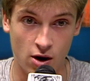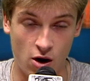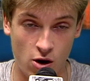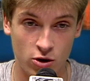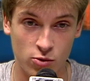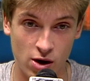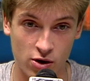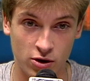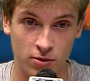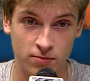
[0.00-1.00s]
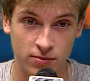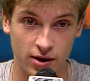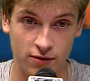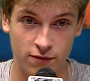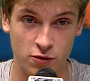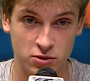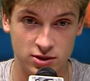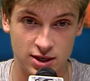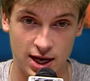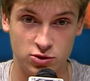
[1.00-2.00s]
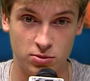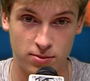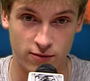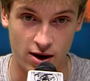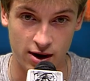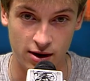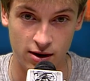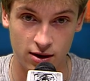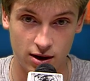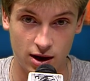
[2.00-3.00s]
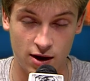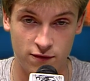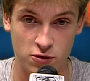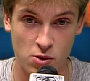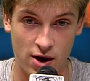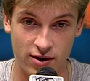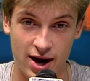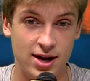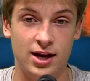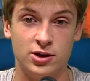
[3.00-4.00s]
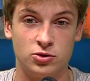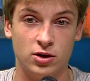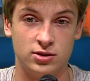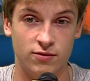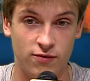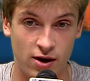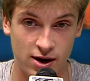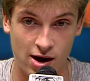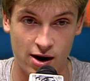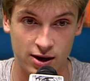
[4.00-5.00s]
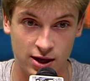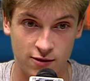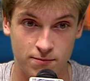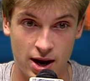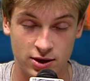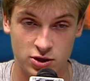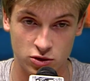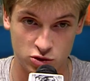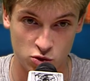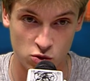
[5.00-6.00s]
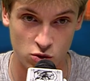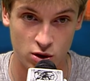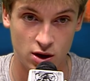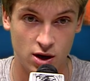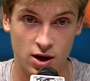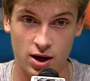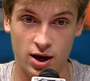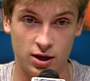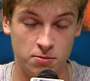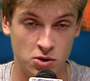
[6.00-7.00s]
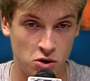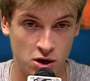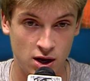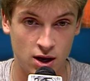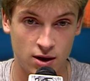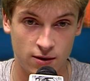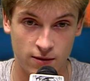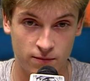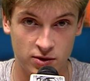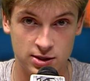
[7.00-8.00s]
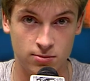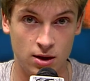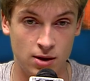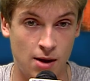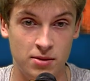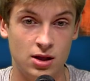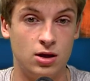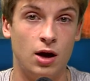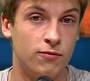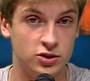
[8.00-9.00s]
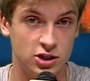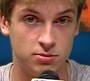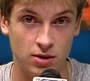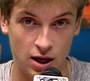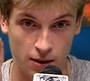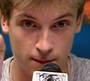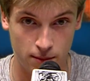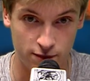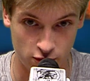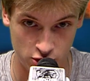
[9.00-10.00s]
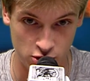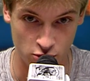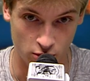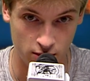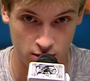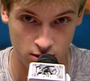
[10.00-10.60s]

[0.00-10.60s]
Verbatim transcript: All are welcome and food and snacks will be provided. If you have any interest in finding out how to give back to your school and community, this might not be the club for just me, but for you.